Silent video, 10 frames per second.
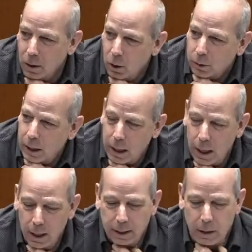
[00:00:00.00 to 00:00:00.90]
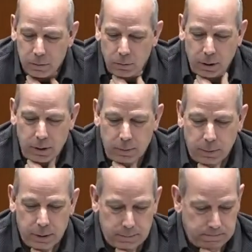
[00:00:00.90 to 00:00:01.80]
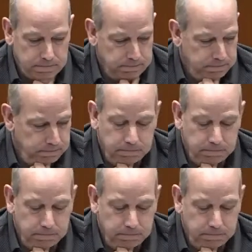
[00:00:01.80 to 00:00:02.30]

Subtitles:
back in. Okay, Councillor Thiessen, please.